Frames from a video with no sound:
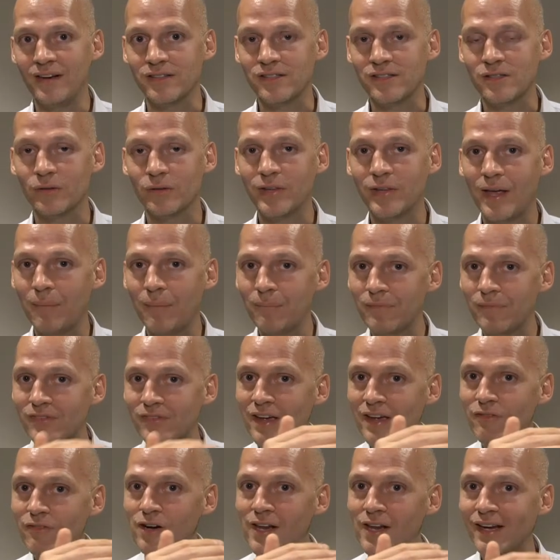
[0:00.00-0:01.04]
So there are
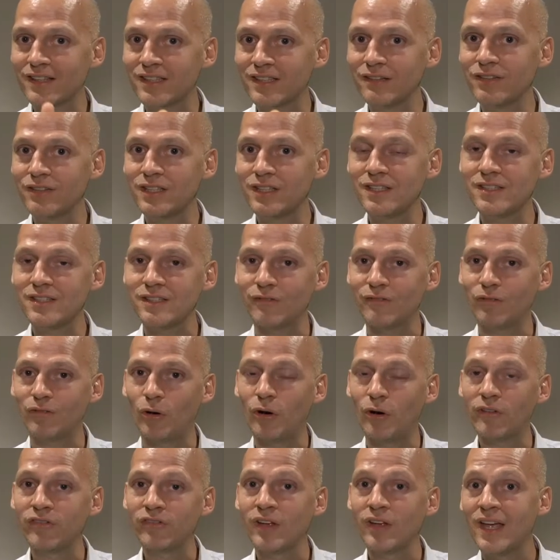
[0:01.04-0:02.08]
several activities
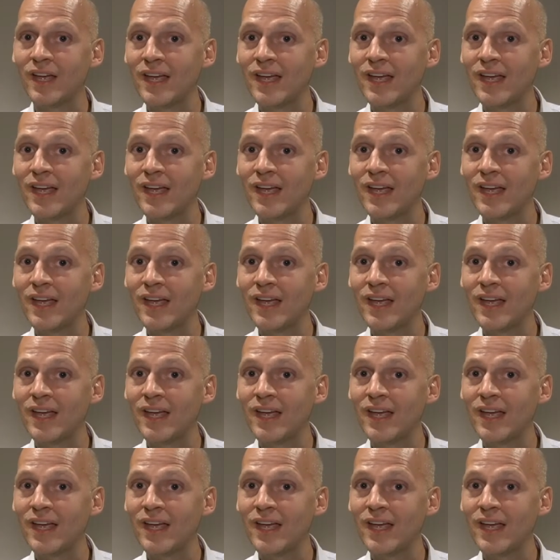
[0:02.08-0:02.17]
involved,